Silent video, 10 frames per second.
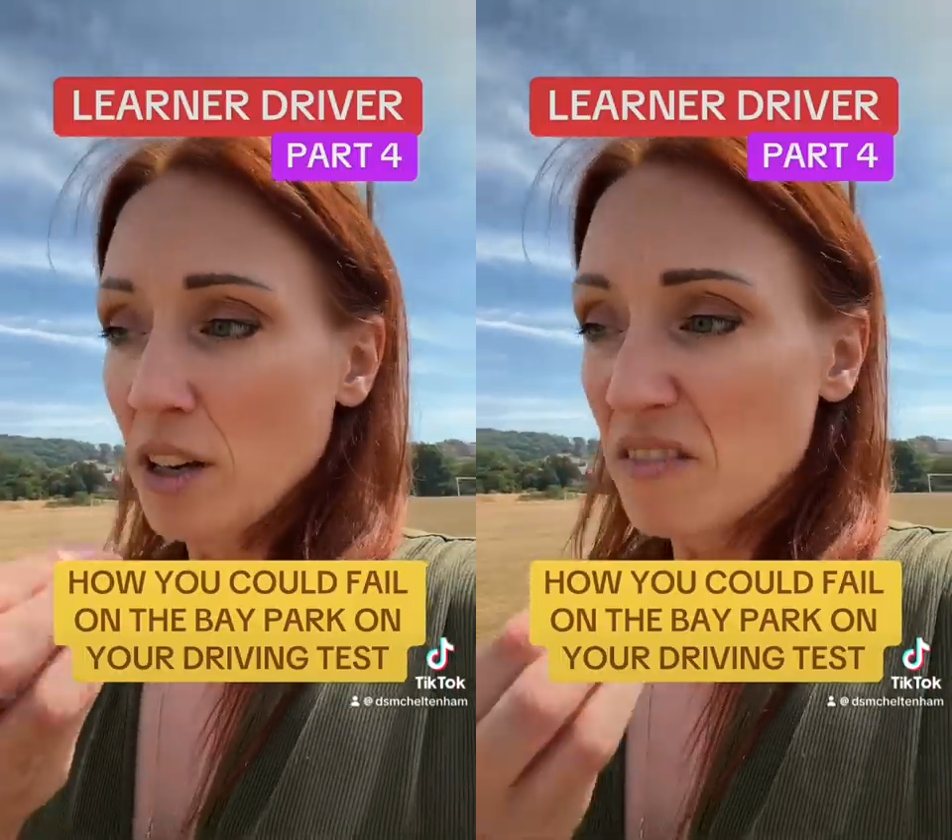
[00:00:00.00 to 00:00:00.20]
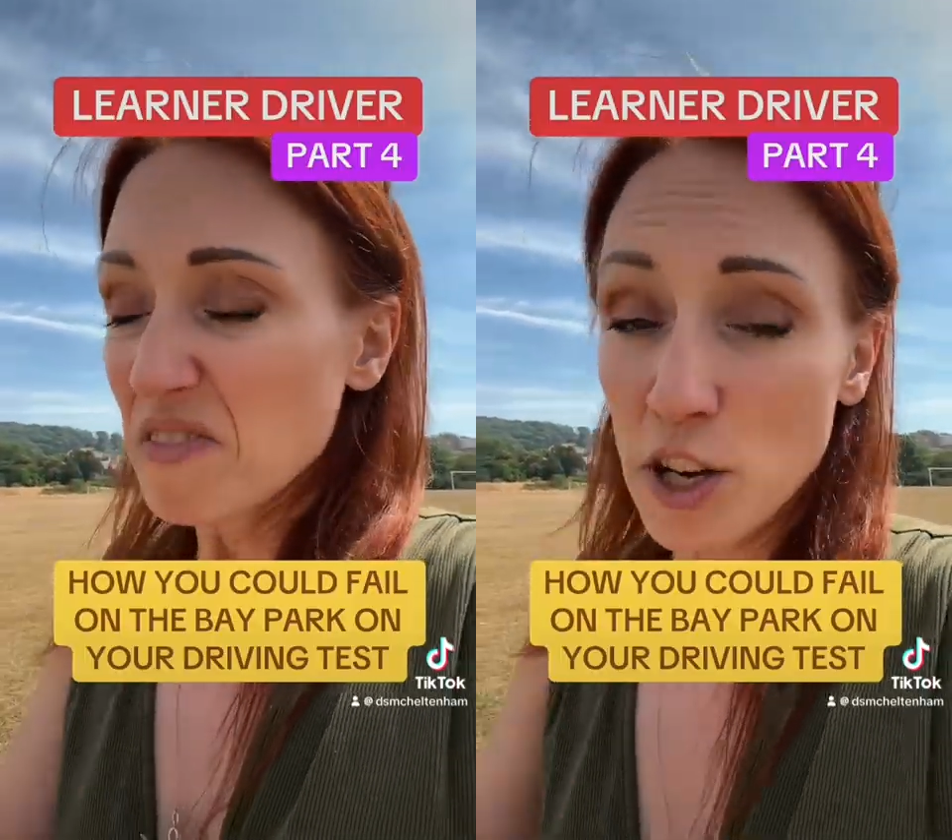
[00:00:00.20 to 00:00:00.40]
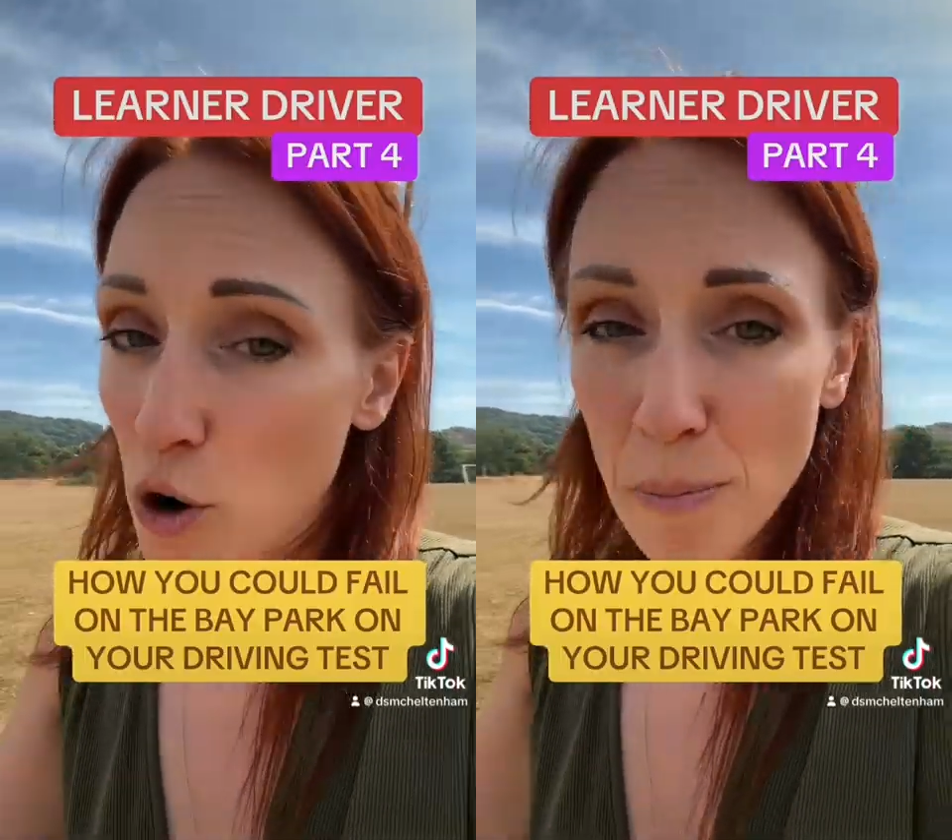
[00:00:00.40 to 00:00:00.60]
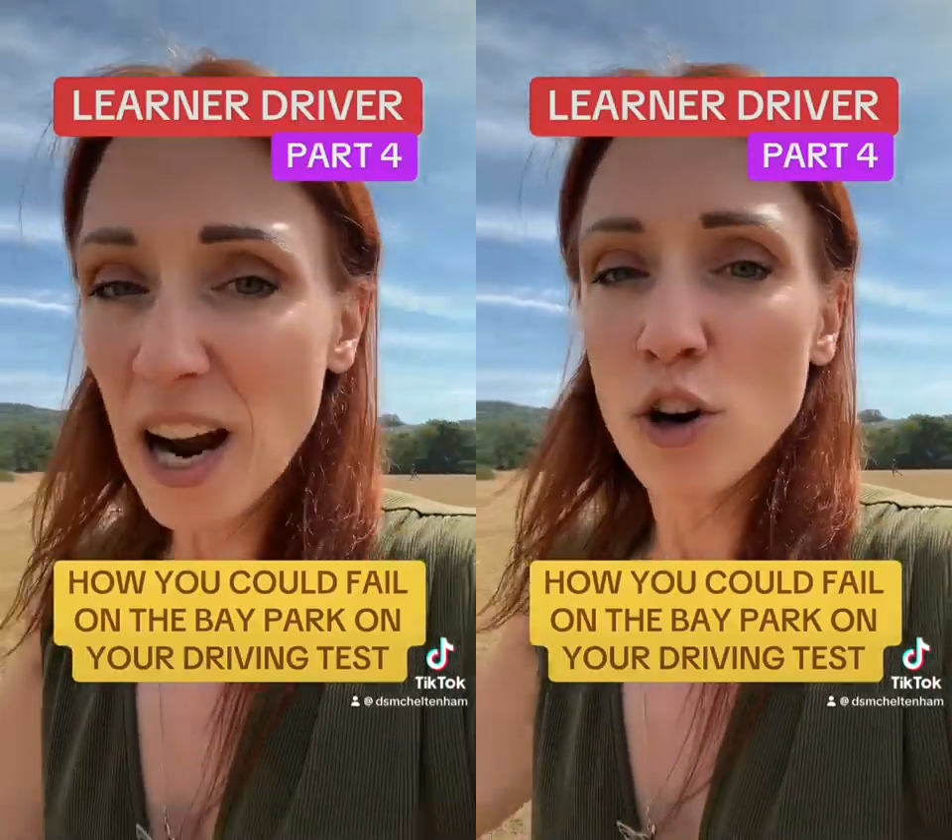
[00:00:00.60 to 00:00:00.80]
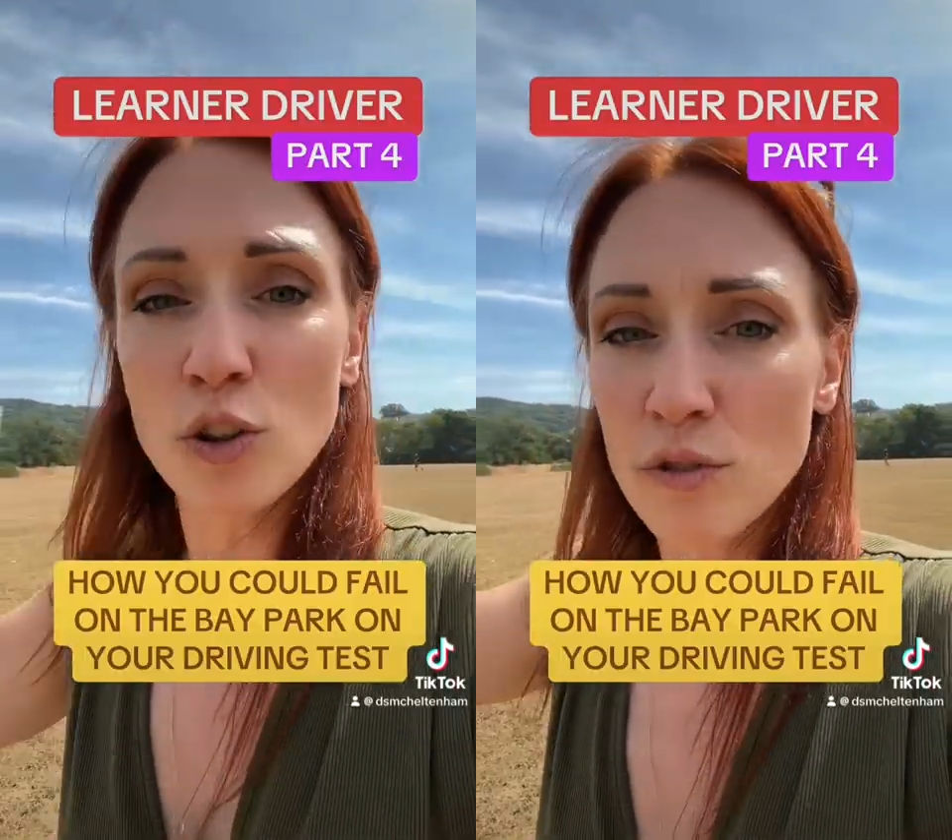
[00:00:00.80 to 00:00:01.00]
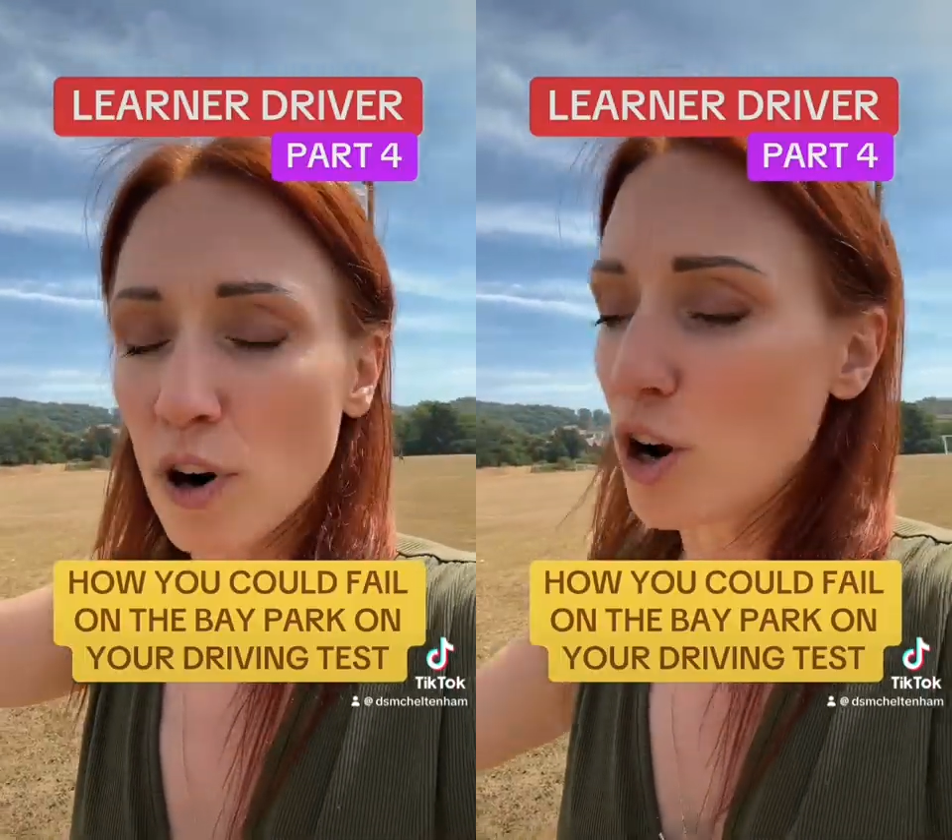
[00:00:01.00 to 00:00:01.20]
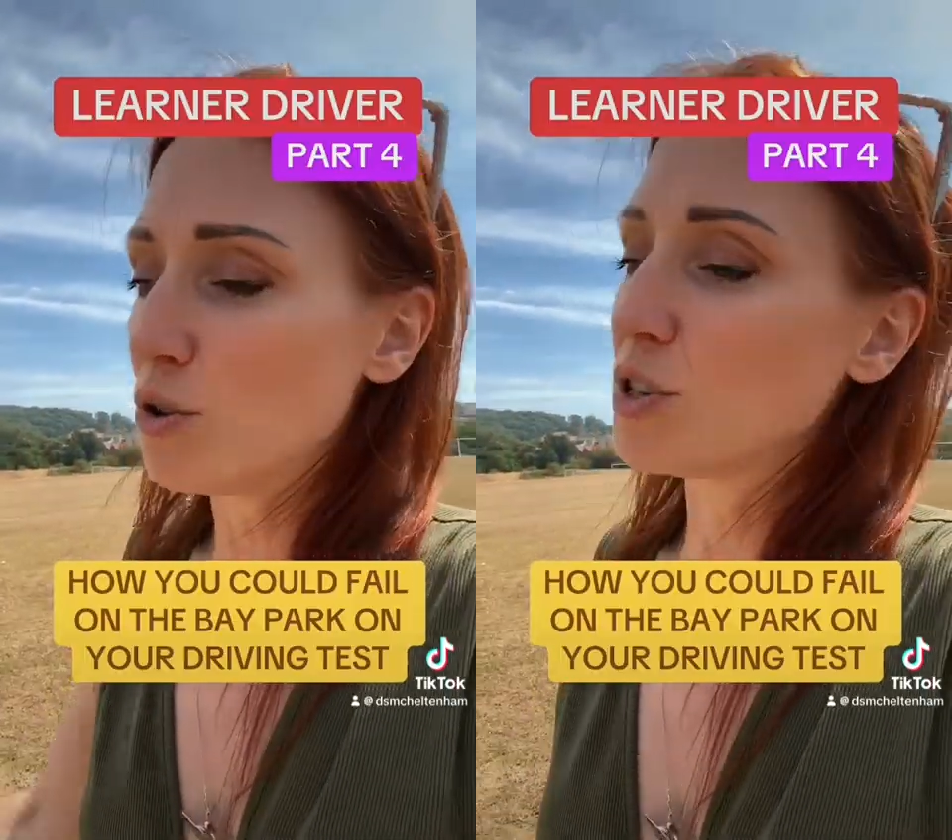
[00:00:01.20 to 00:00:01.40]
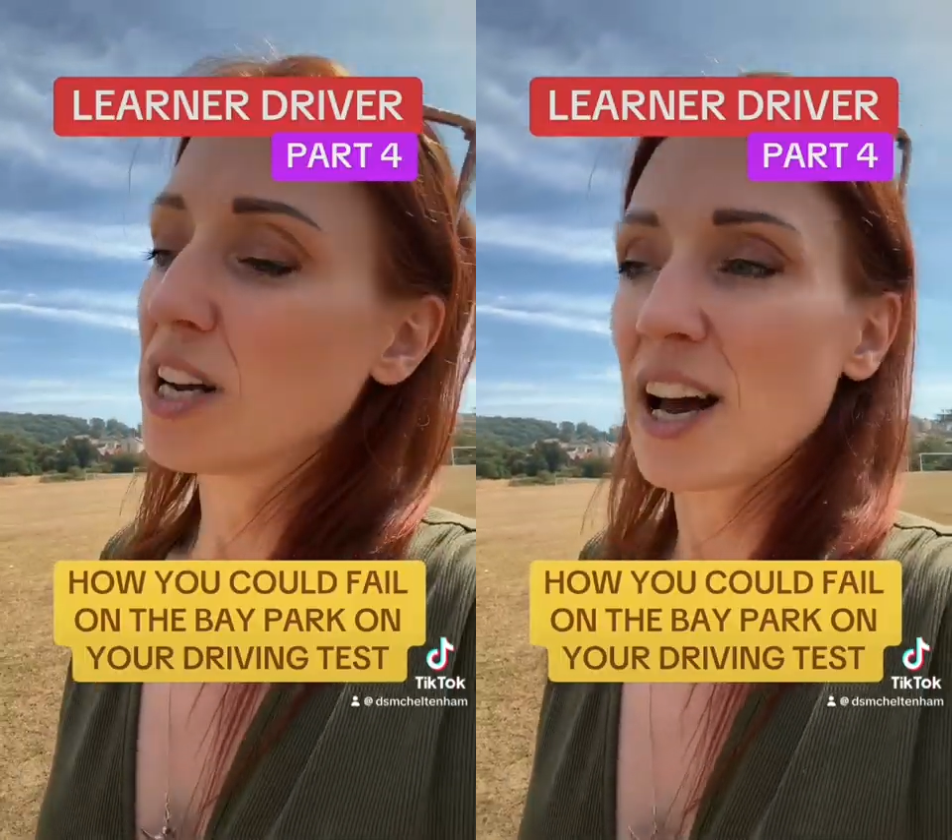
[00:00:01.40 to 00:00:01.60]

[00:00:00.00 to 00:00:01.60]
then you're back on the road